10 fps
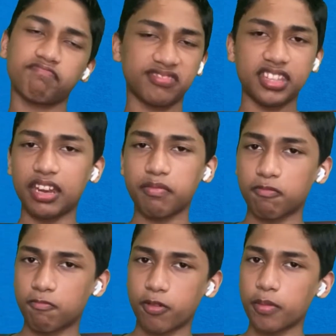
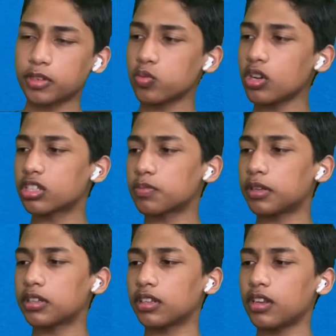that pretty much works. But
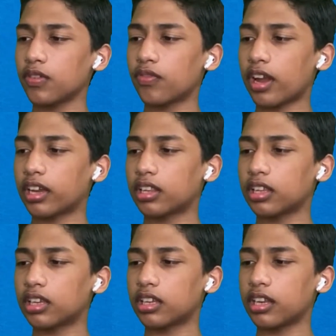if I click
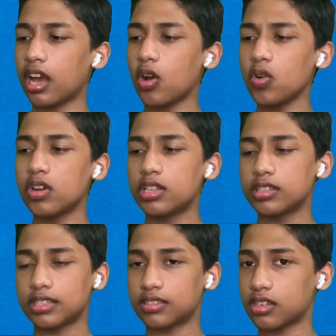it now,
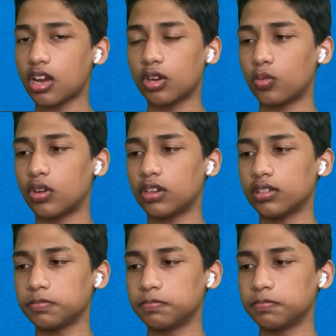that's not gonna work.